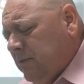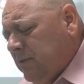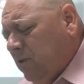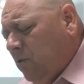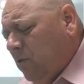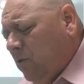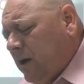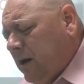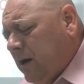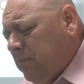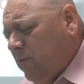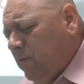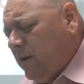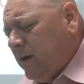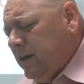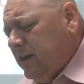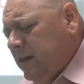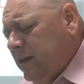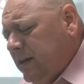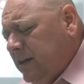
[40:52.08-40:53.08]
But Lord, I
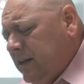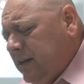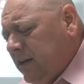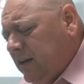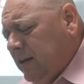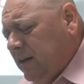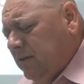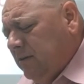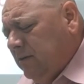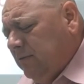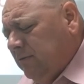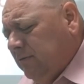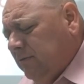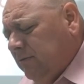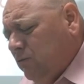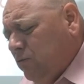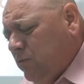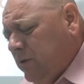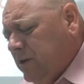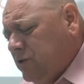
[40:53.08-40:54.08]
pray that uh,
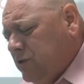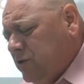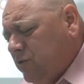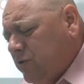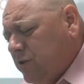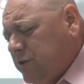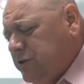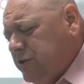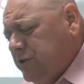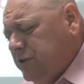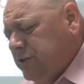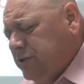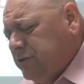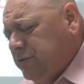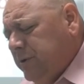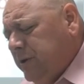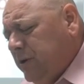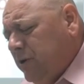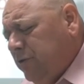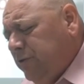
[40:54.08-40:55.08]
we as Christians,
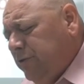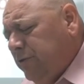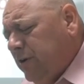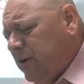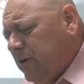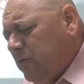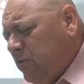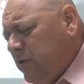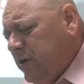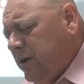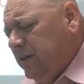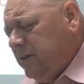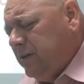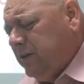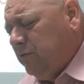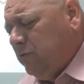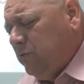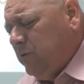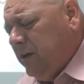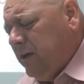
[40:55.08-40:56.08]
as we go through our week
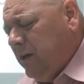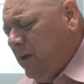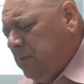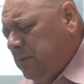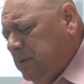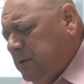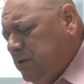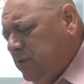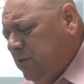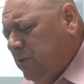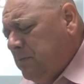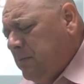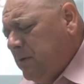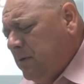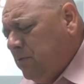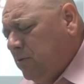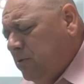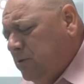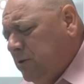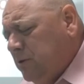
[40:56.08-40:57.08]
this week, help us to
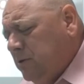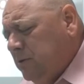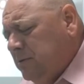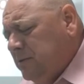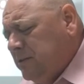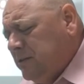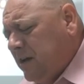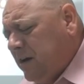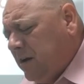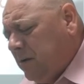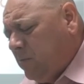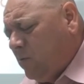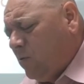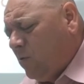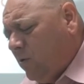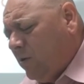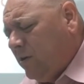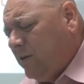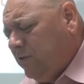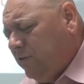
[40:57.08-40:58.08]
remember to set our
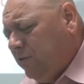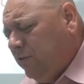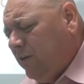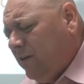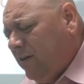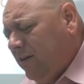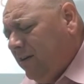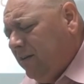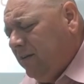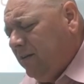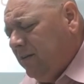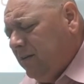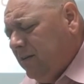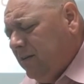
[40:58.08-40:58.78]
priorities straight